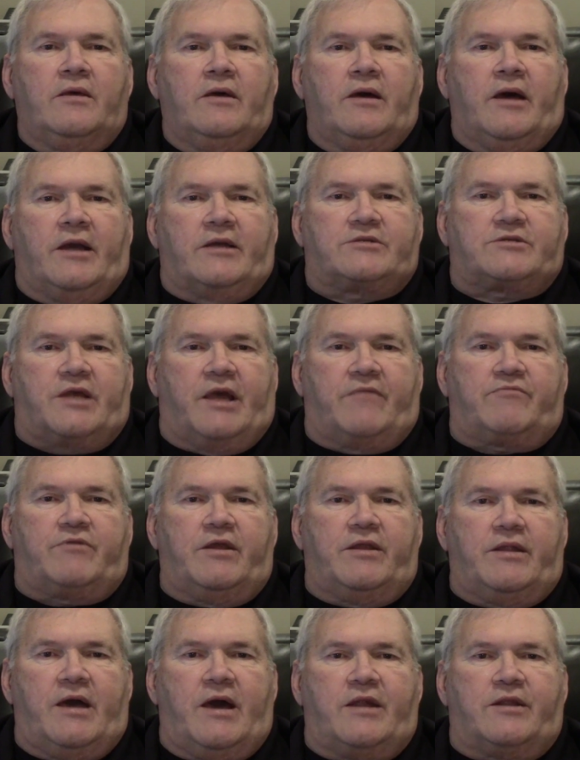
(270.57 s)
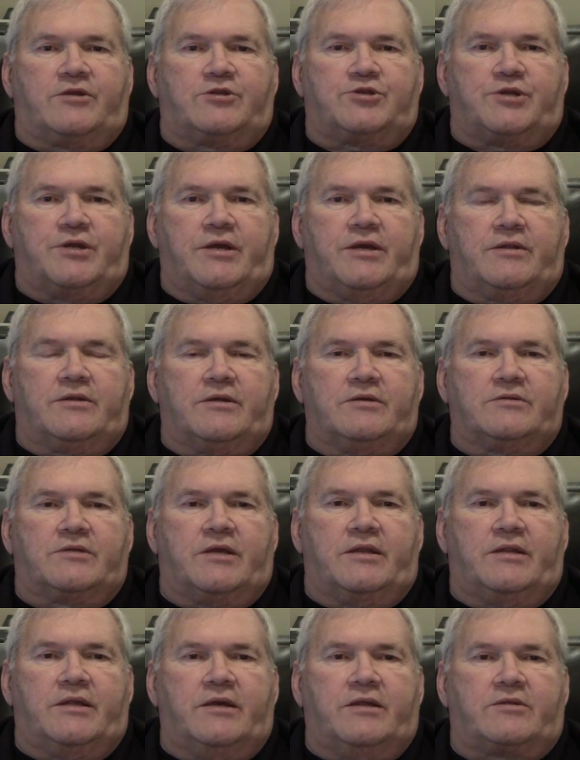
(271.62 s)
A safety data sheet is a
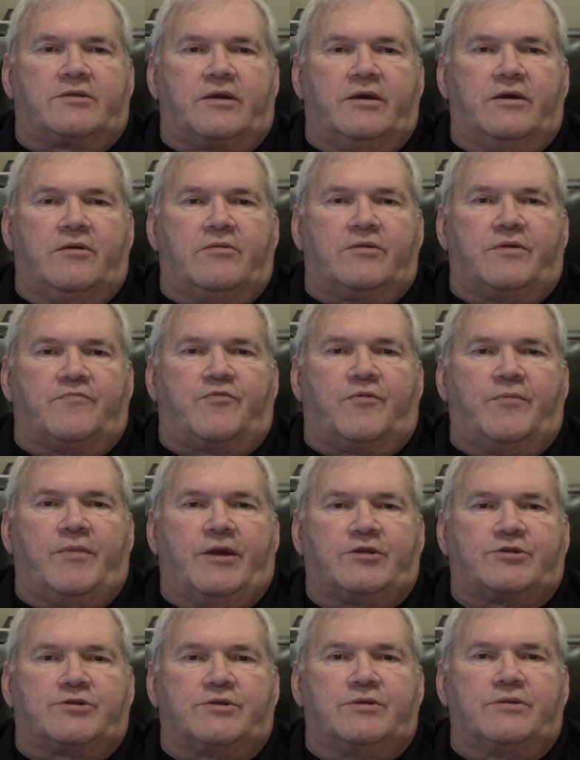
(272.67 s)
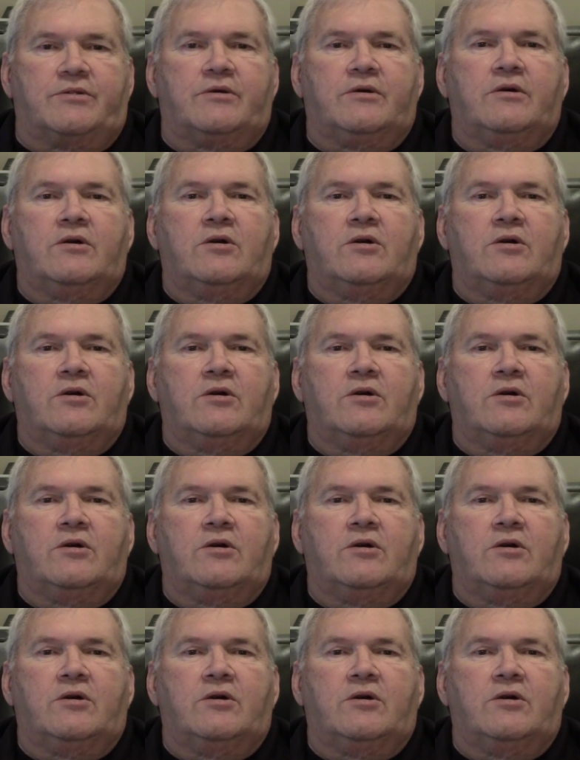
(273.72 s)
detailed information